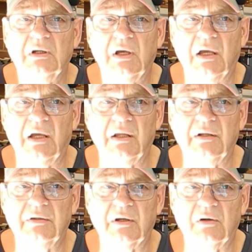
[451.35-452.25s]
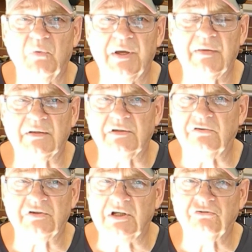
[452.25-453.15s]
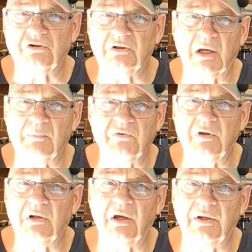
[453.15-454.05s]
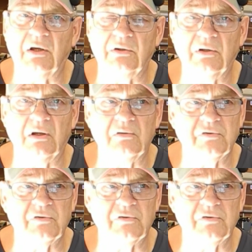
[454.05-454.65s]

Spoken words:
and where that distinction comes in, I don't know.